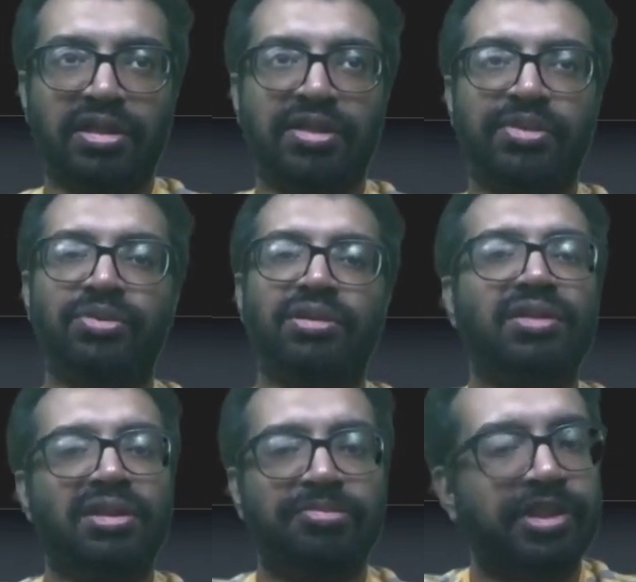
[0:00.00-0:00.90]
uses
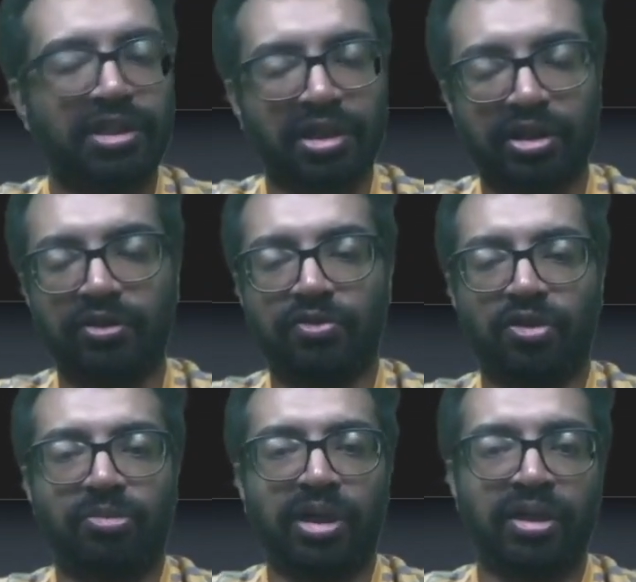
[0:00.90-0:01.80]
a special kind of
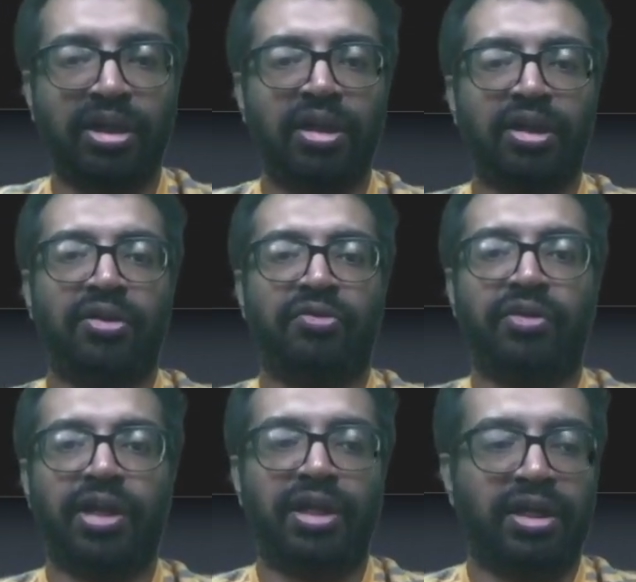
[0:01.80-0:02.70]
format
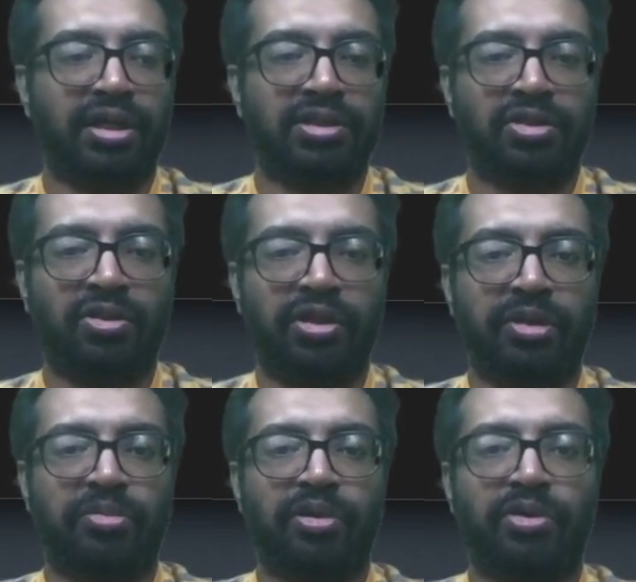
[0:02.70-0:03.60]
where it's not
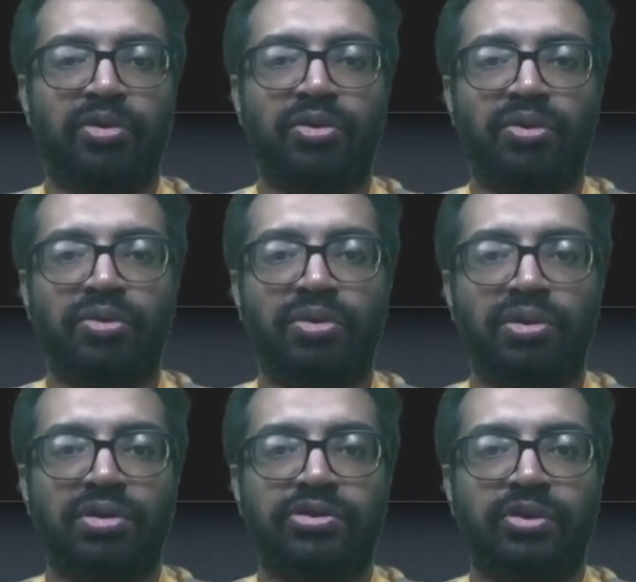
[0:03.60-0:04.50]
able to
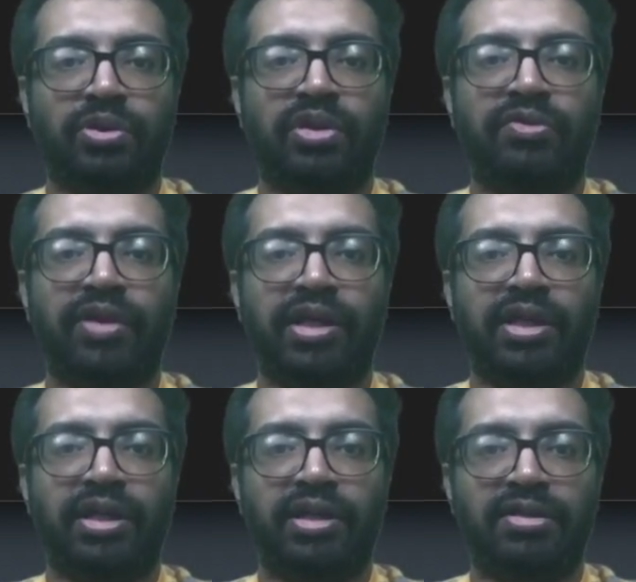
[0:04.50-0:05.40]
store the fact
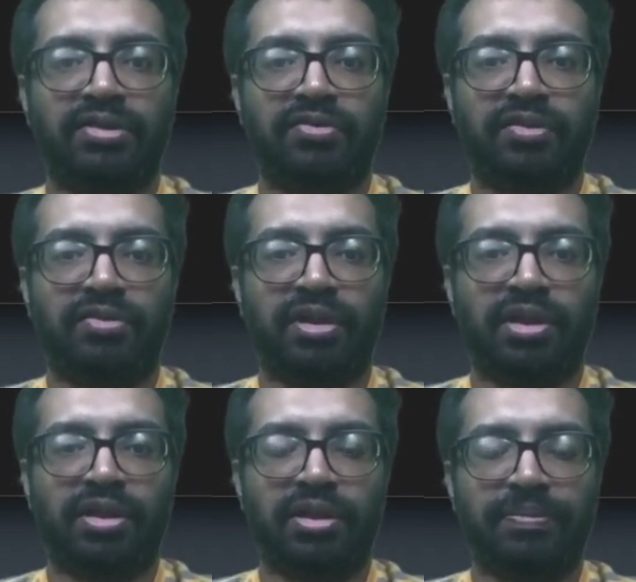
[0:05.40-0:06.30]
that it is of
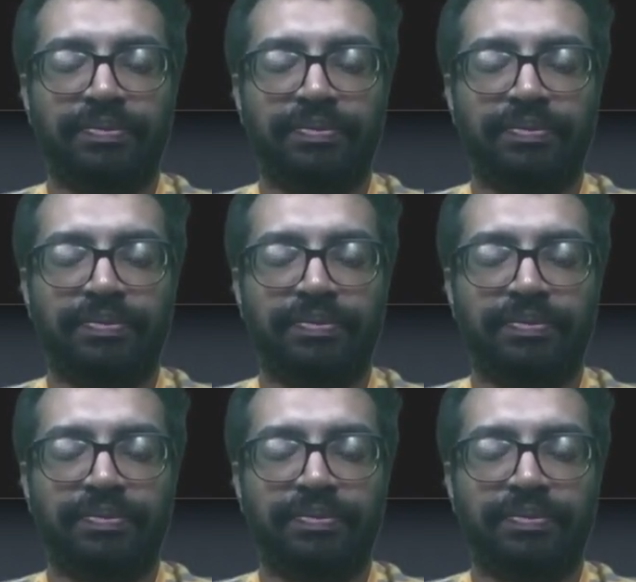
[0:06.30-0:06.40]
the